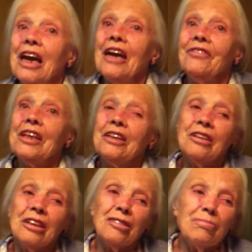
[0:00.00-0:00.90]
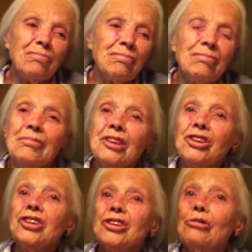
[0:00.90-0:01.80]
And then I
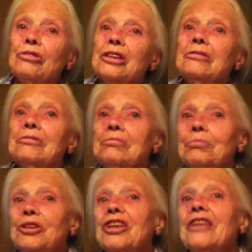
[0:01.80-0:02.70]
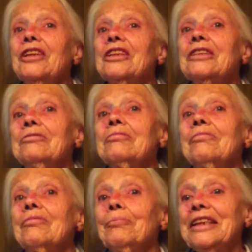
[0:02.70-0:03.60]
just sold it and put it in the
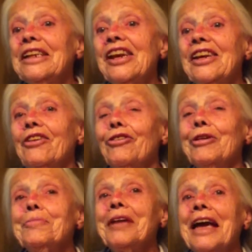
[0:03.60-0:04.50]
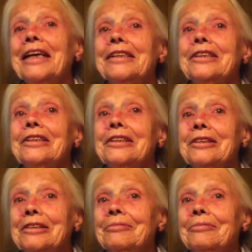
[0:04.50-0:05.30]
big cream cans.